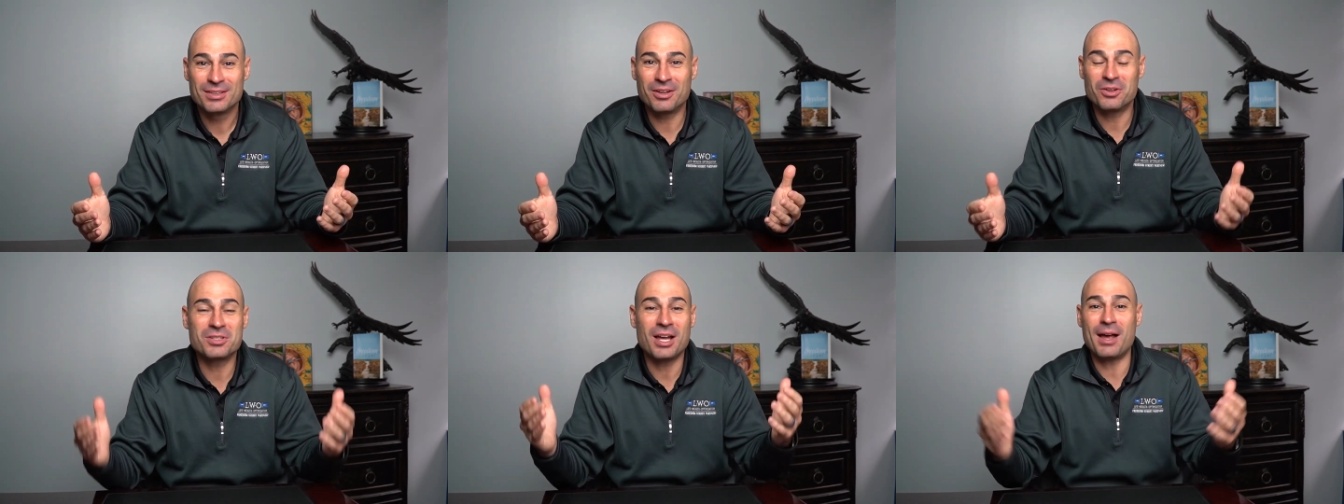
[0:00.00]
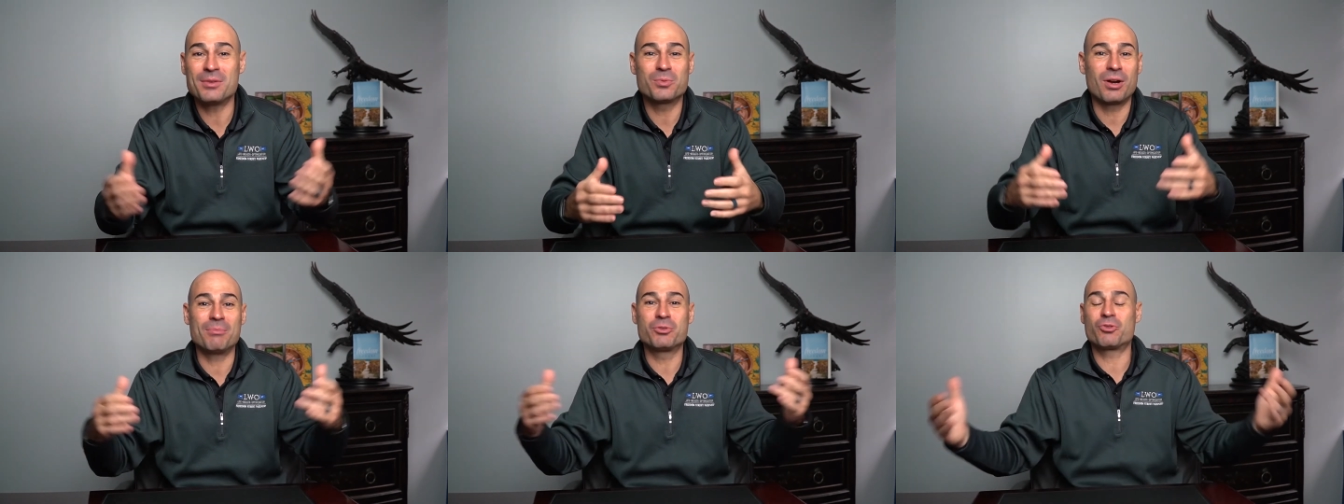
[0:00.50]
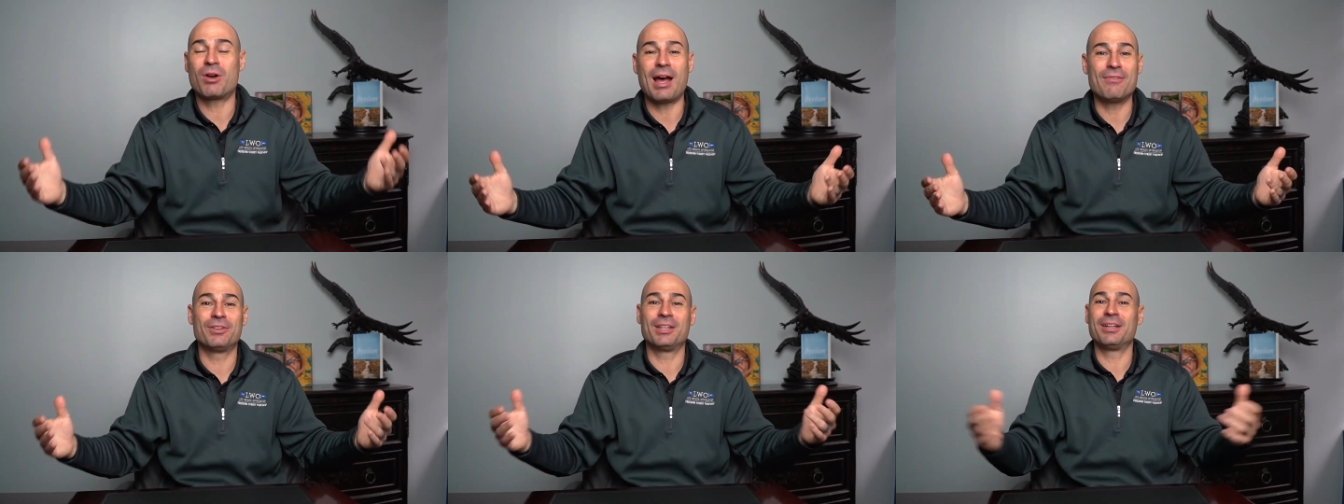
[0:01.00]
There are times where I'm
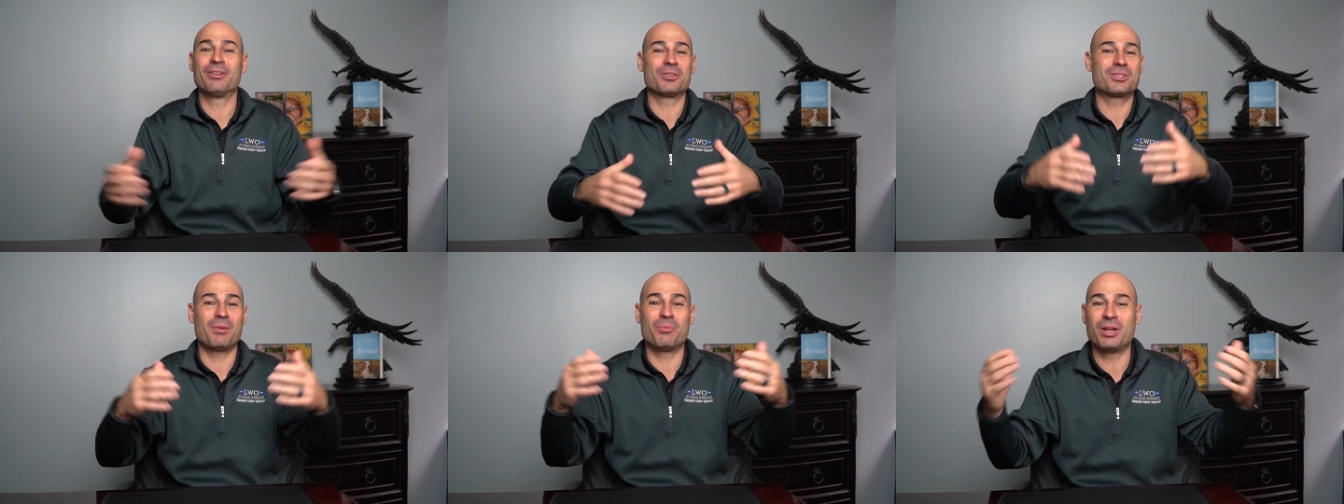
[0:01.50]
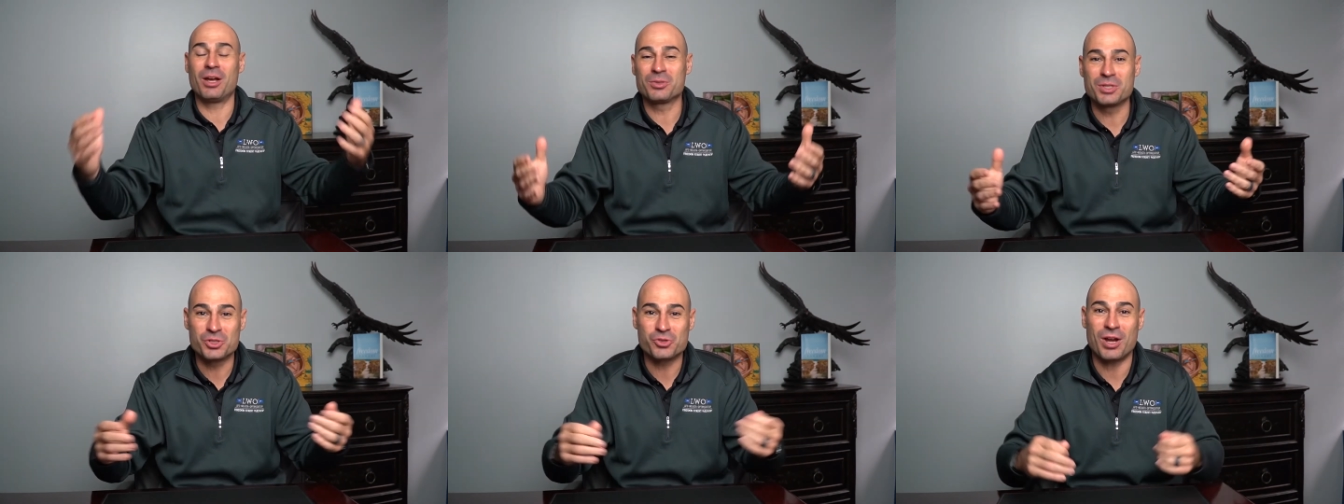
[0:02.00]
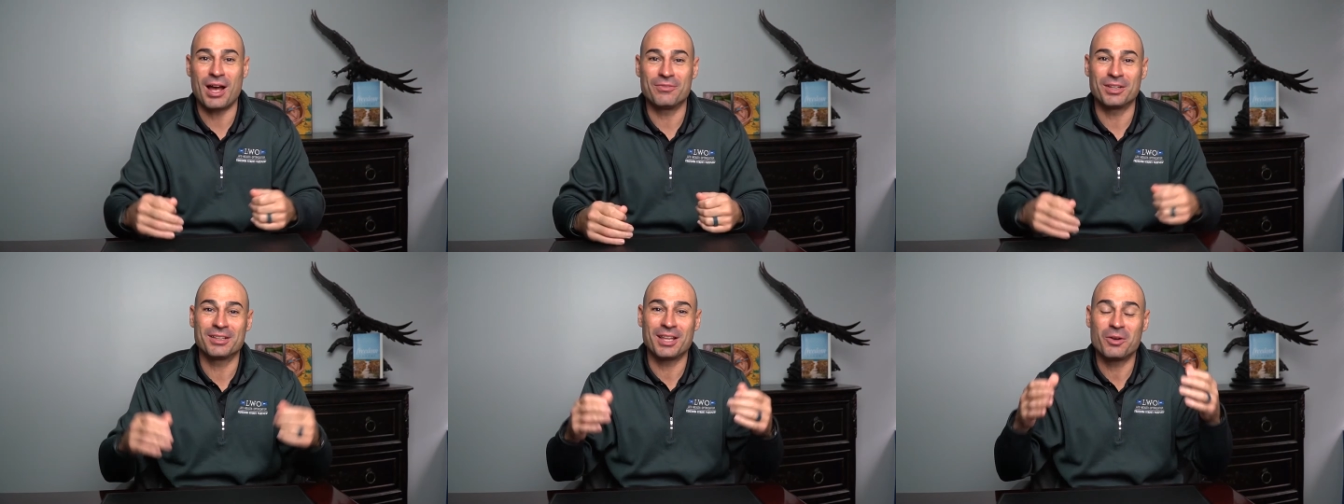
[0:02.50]
traveling or someone else is
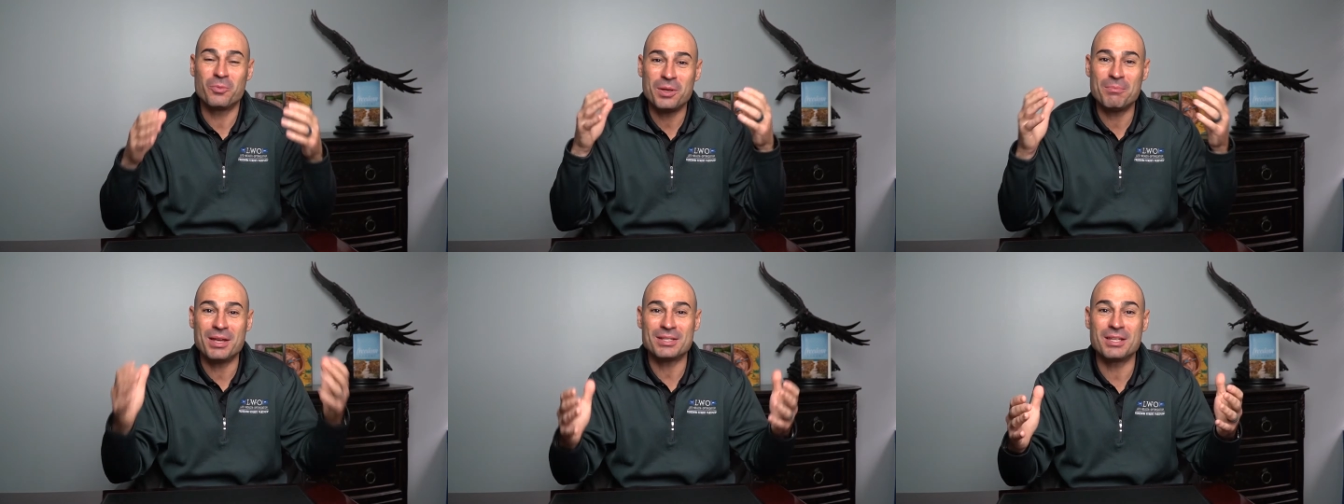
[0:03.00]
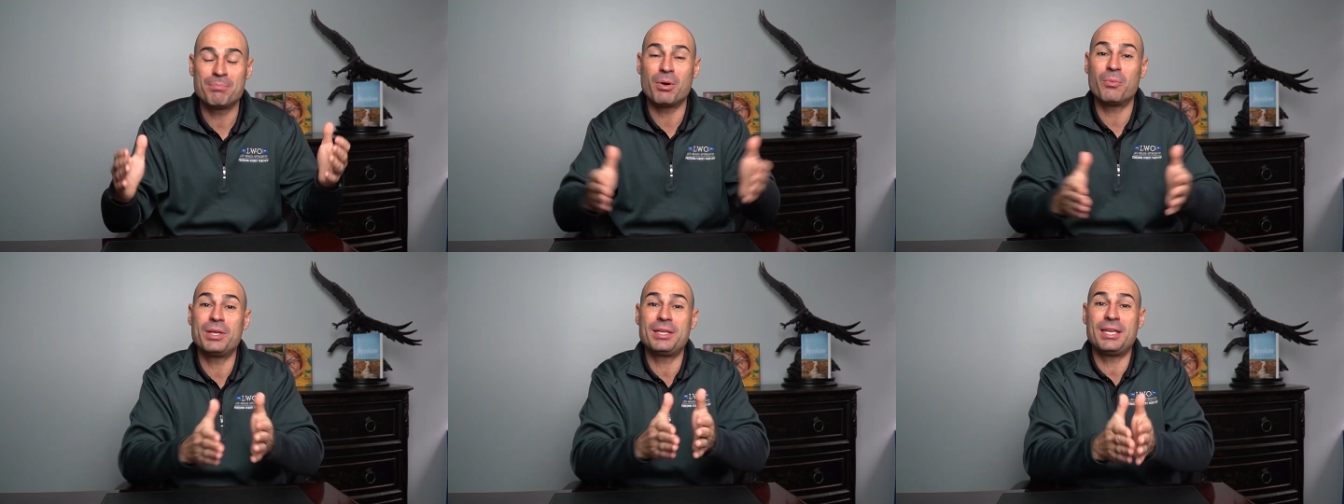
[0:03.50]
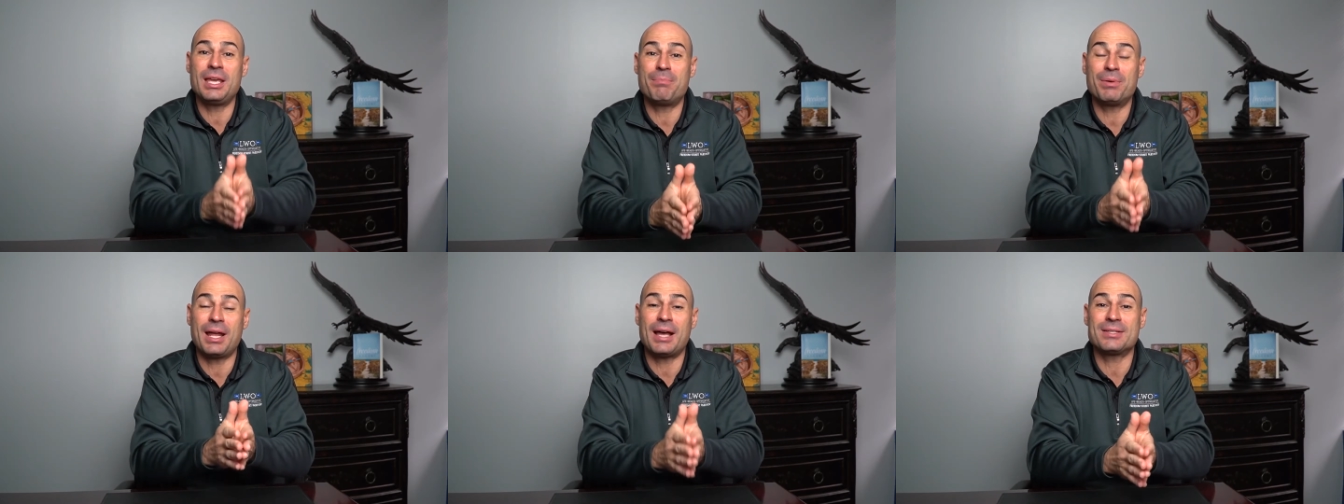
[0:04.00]
traveling. Like we miss it, but we
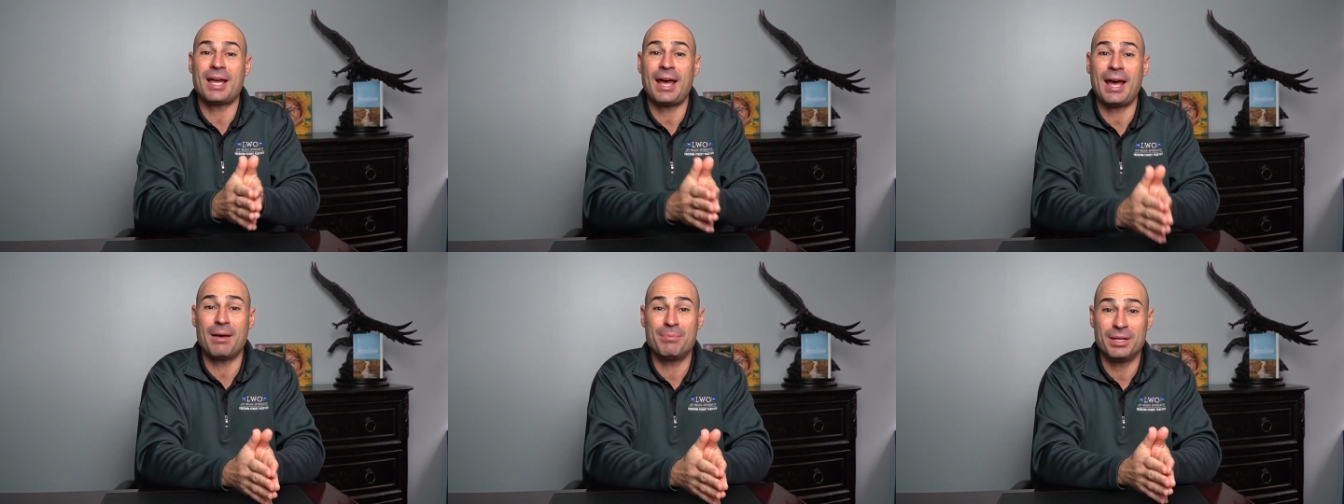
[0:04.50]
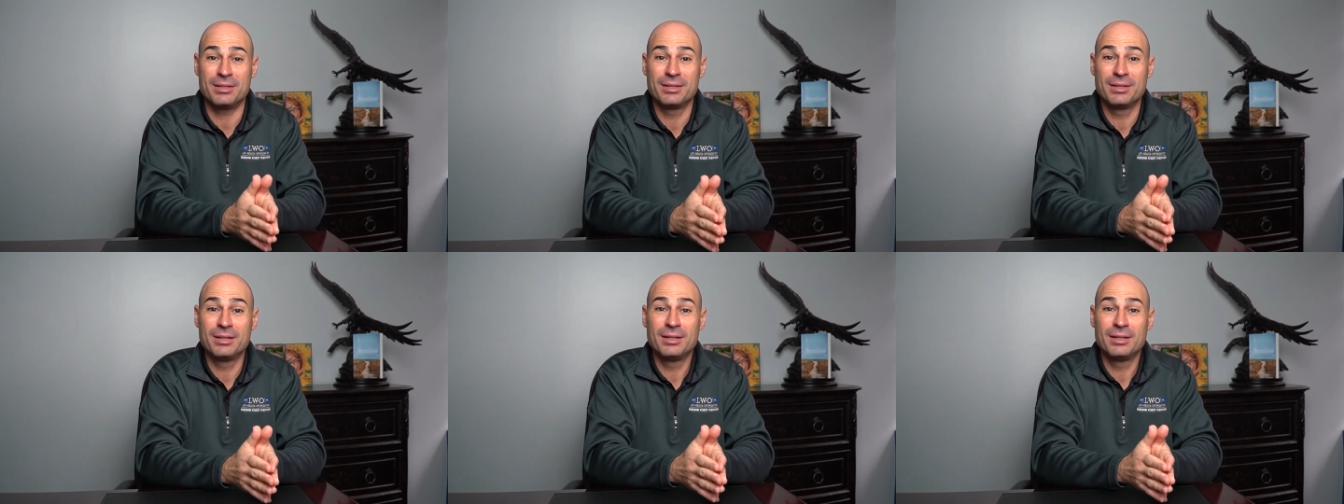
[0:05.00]
keep it as a habit.